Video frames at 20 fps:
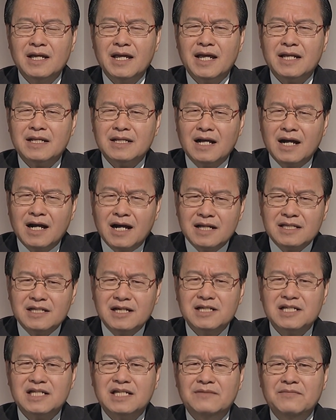and other
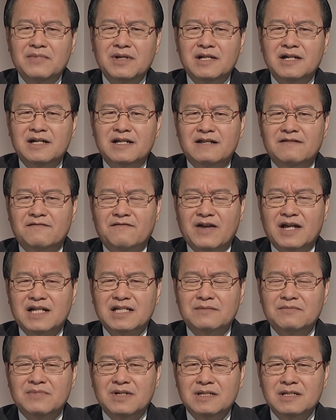similar
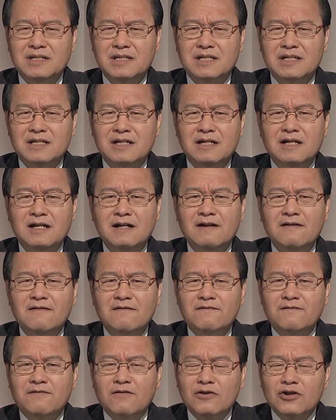investments
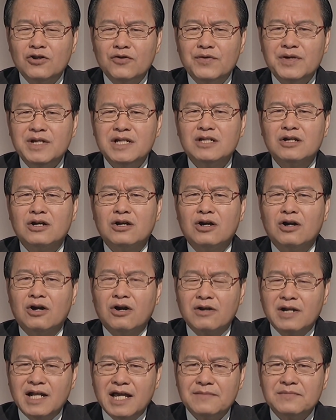following the
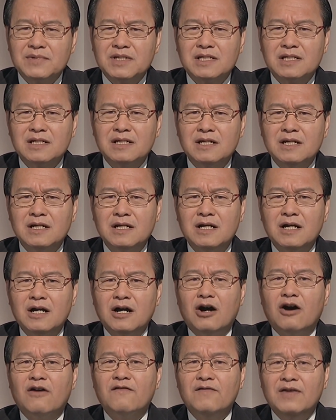collapse
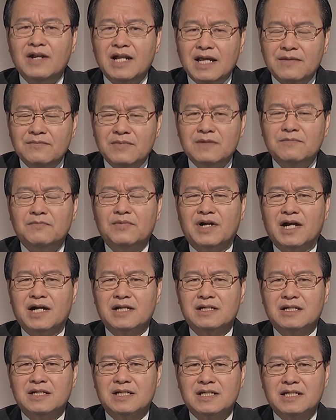of Lehman
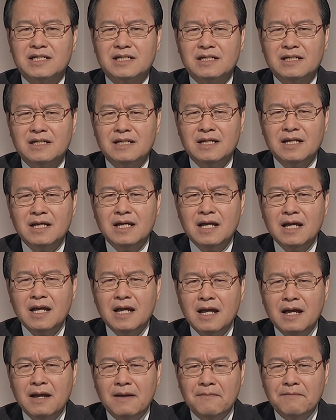Brothers.
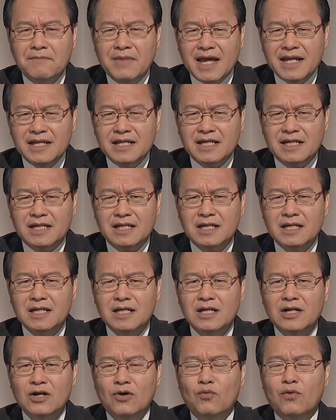Many
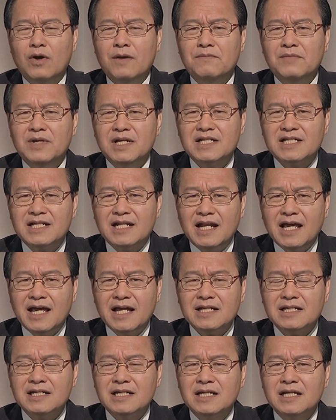were
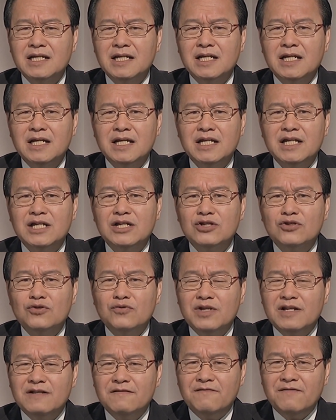misled into
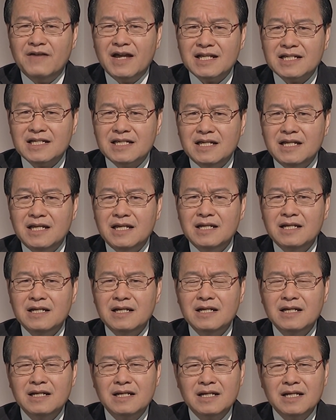investing
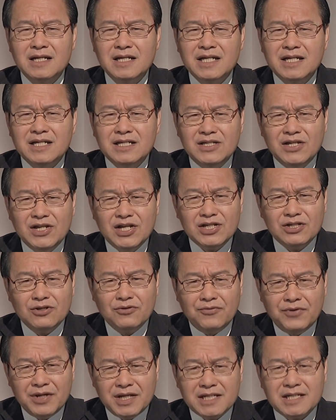in these
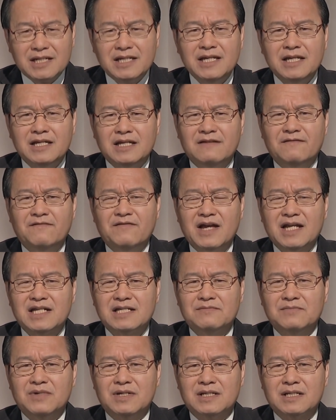risky
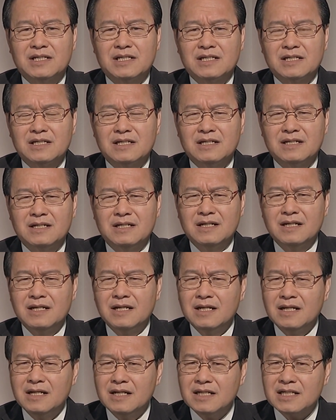investments.
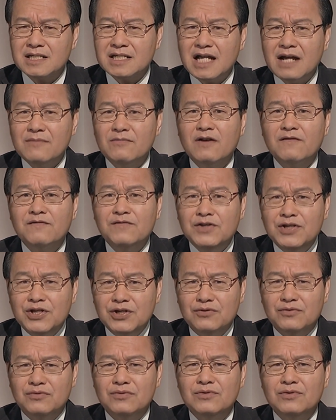Some of
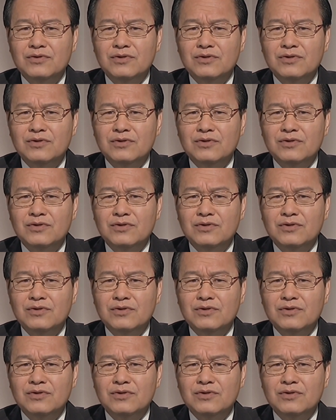you,